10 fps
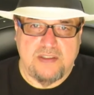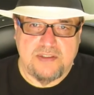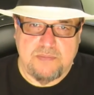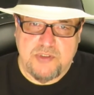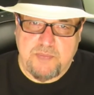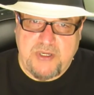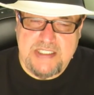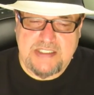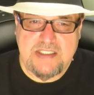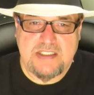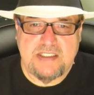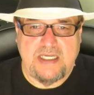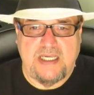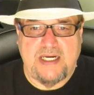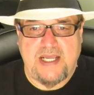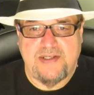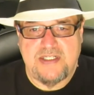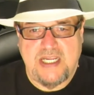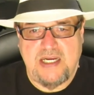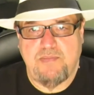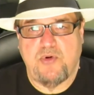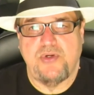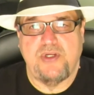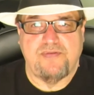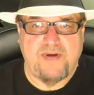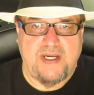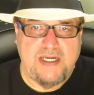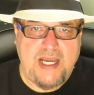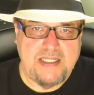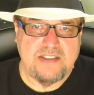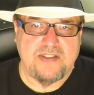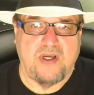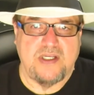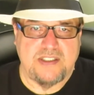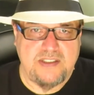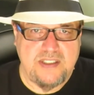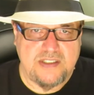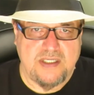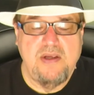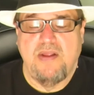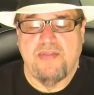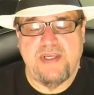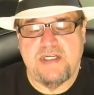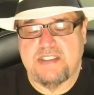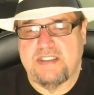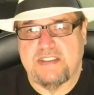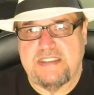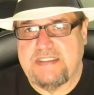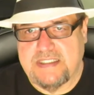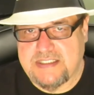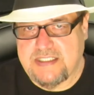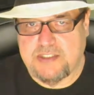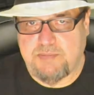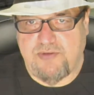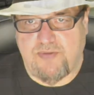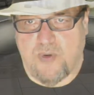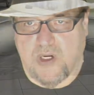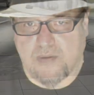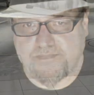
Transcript: some spices, and on the table you'll find hot sauces, things that didn't exist before.